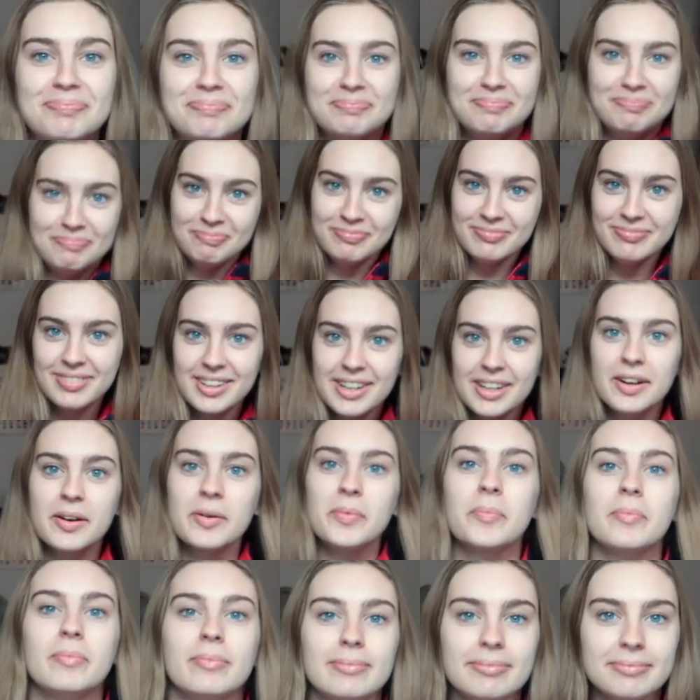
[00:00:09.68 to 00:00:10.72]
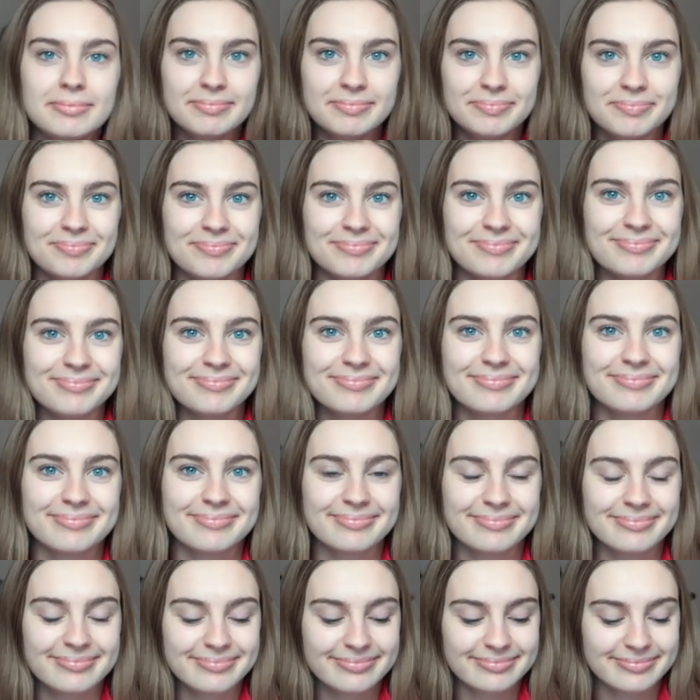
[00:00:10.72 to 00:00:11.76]

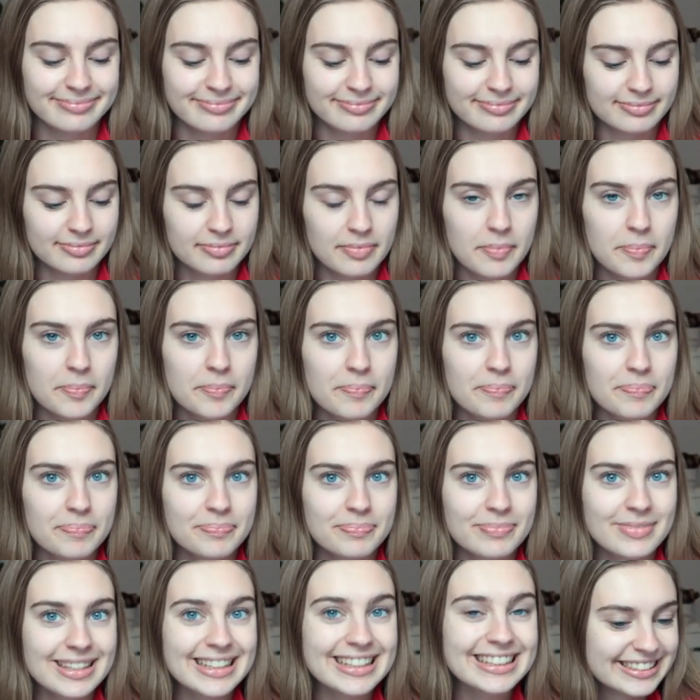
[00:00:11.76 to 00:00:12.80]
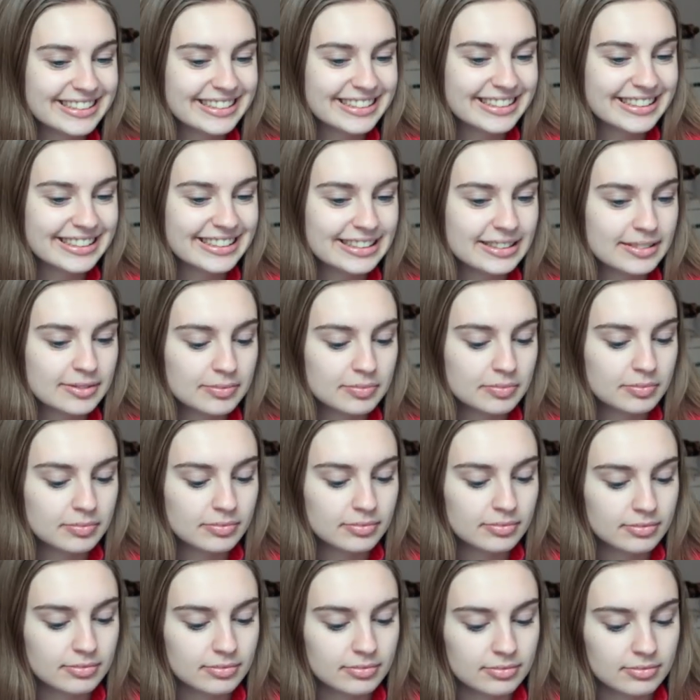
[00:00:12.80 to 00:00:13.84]

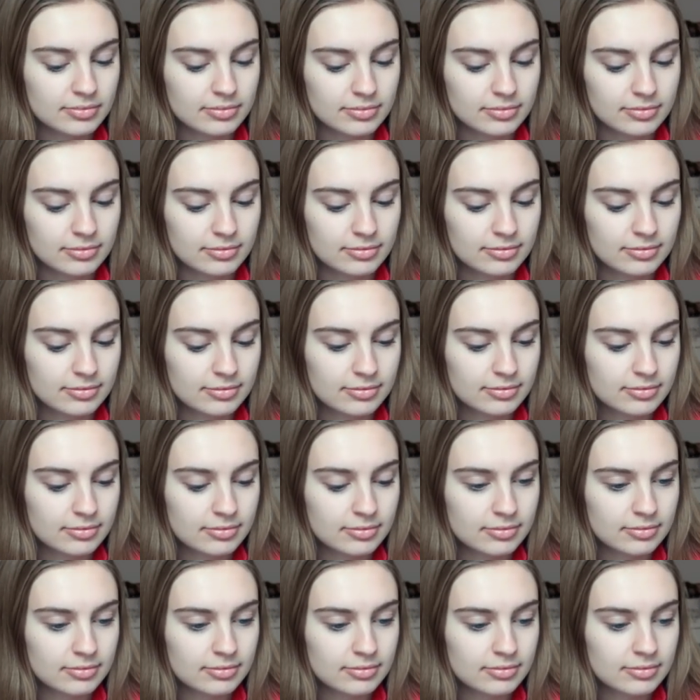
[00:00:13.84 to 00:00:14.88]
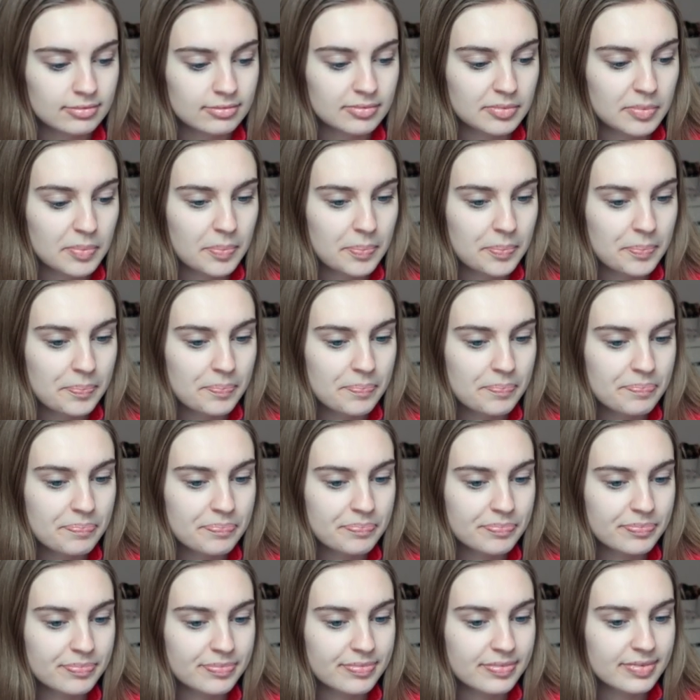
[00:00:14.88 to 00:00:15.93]

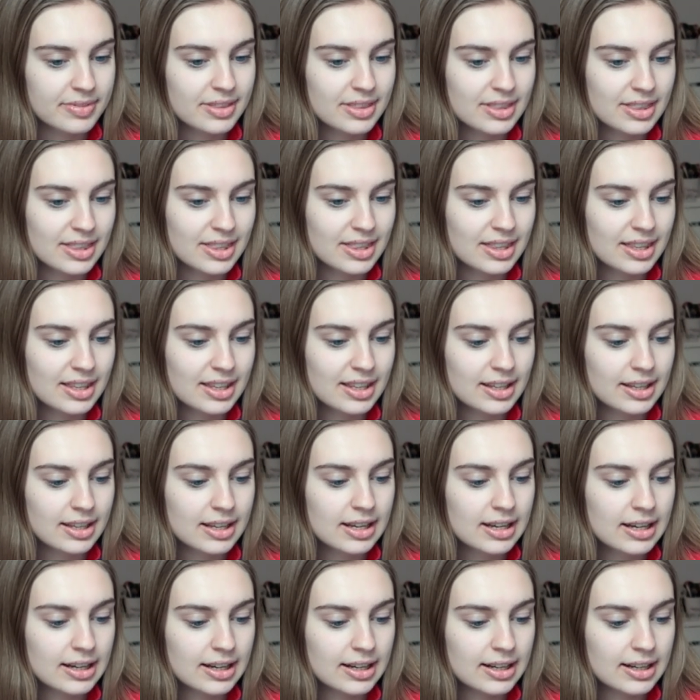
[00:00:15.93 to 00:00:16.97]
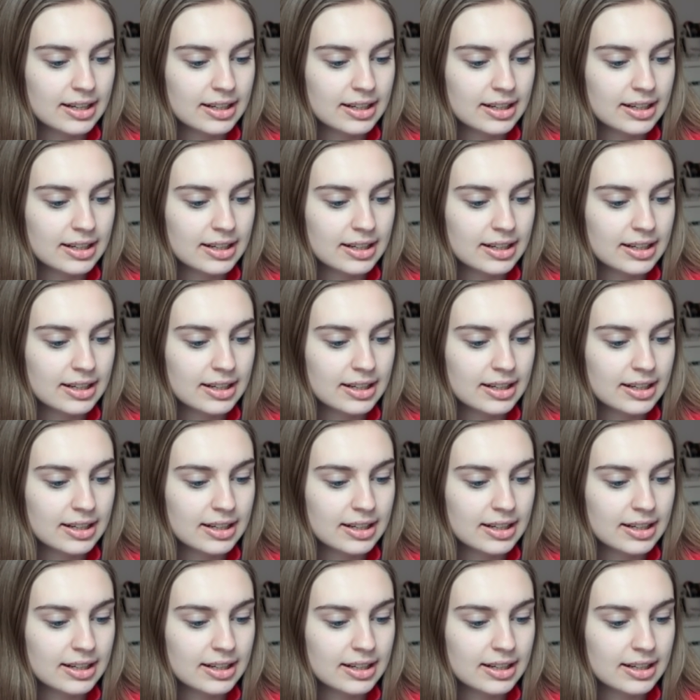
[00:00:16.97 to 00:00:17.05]
(not speaking)